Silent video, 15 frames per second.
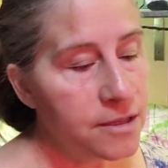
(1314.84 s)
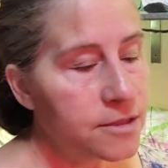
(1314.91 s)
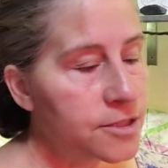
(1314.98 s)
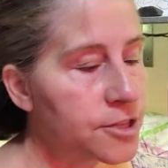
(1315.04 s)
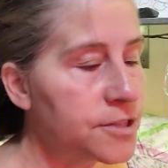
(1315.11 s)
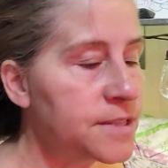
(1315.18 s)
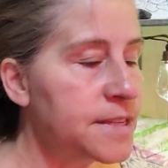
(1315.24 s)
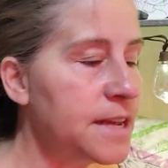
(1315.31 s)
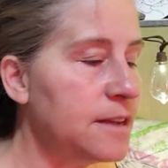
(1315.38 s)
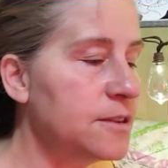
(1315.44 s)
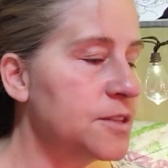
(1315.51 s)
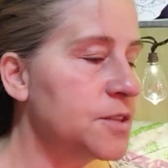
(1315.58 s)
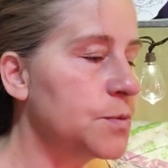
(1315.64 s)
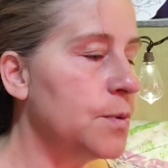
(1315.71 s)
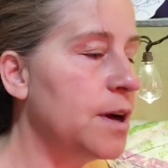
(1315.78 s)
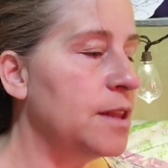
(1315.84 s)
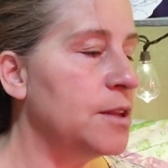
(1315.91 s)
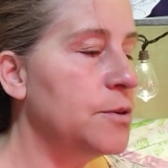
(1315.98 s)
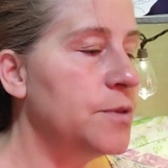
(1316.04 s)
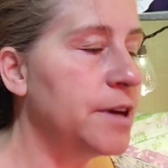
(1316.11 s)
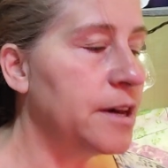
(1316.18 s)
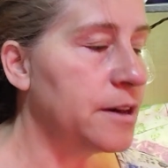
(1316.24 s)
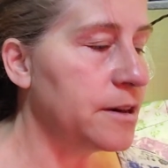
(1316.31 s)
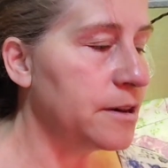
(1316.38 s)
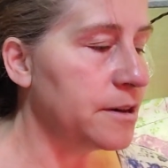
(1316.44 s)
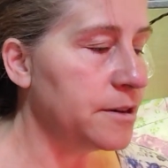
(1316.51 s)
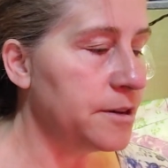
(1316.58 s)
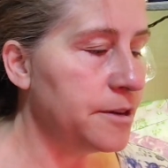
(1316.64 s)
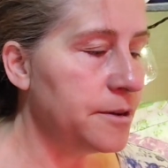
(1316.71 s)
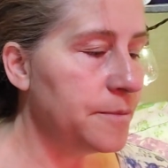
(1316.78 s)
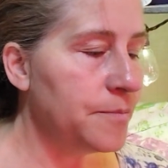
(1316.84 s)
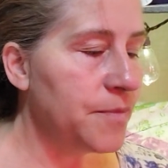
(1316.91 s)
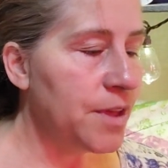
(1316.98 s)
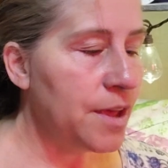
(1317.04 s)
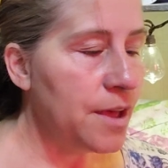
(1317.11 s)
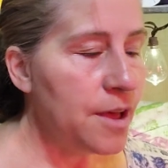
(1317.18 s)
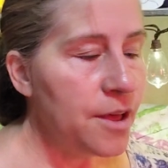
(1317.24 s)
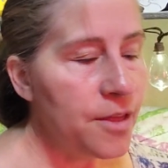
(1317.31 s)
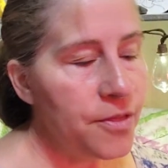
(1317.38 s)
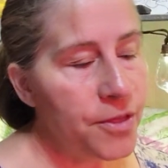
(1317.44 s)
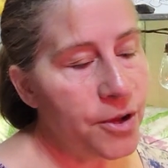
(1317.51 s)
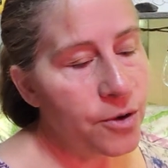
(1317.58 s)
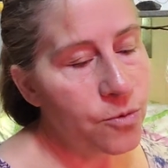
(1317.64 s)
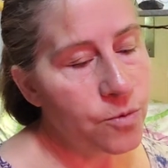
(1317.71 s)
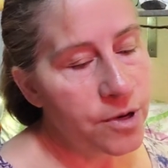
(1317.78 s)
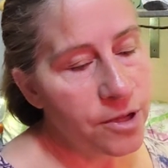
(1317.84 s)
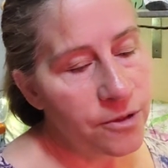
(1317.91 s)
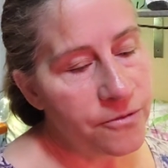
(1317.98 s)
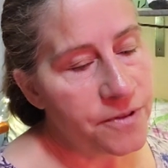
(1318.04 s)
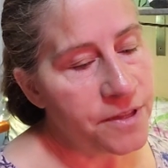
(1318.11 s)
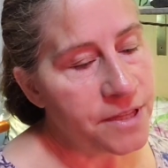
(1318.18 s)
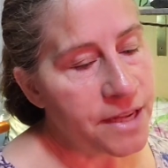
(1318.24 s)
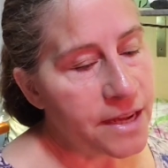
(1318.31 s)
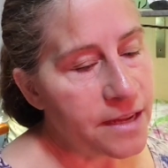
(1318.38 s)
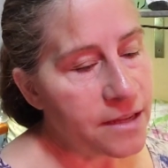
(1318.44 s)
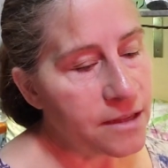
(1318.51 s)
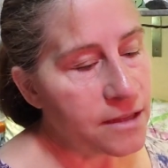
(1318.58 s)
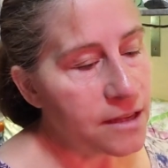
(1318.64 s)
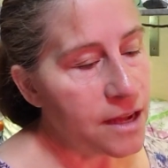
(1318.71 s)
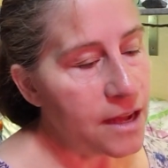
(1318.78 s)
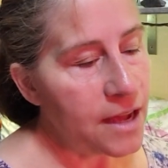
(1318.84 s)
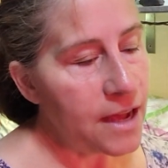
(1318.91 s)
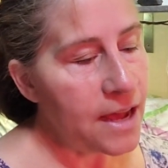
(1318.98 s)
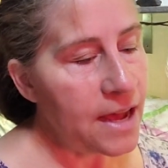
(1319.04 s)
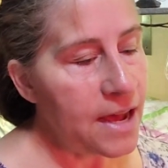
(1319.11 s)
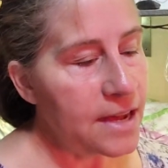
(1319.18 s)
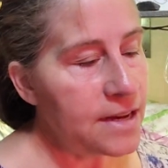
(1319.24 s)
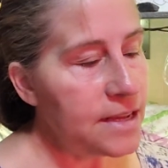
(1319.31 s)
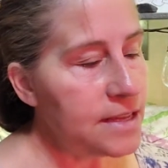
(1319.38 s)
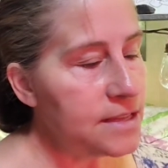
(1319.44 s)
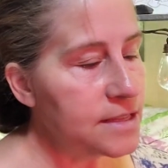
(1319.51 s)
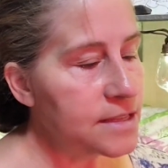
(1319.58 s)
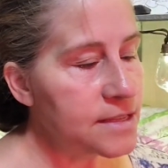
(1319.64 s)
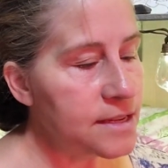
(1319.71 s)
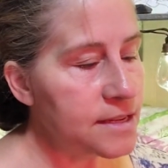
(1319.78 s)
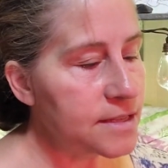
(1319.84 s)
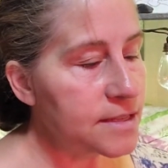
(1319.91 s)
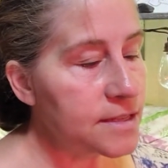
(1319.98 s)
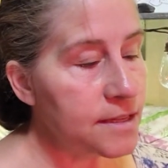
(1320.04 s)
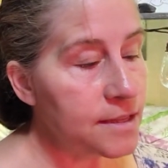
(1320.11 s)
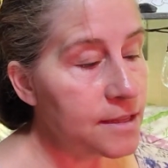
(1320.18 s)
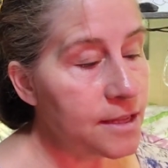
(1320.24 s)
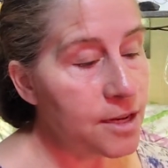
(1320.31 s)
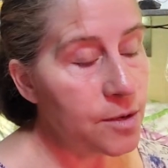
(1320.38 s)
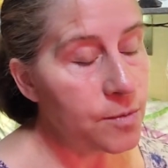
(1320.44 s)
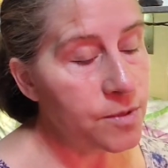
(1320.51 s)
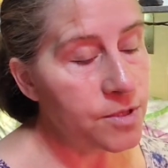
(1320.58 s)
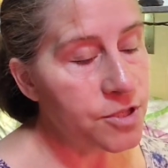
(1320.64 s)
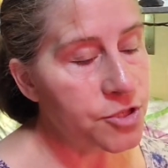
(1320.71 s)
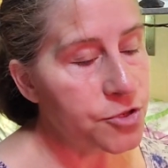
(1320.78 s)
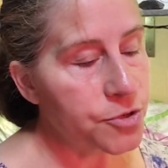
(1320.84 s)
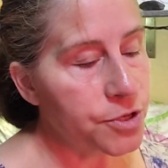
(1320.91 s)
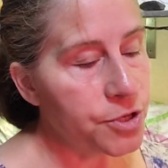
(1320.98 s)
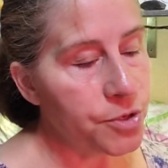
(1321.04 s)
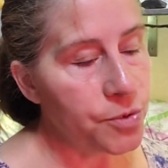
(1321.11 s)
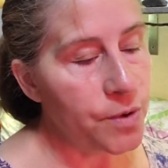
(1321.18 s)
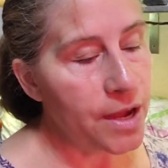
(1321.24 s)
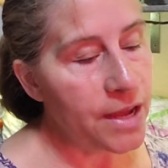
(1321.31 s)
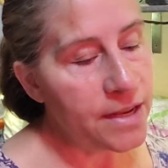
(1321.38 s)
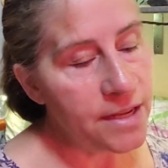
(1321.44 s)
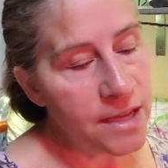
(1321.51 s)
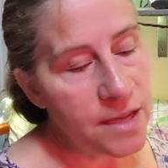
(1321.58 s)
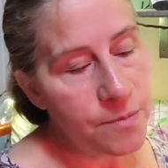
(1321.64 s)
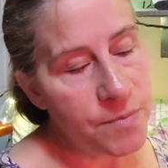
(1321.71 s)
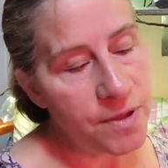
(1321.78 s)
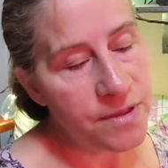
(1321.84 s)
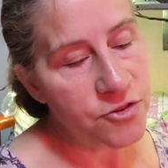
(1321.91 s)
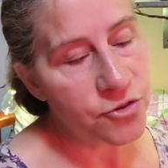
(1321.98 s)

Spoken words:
Tercel swallowed hard. Though Rilfindel had insisted that it was true, and he had been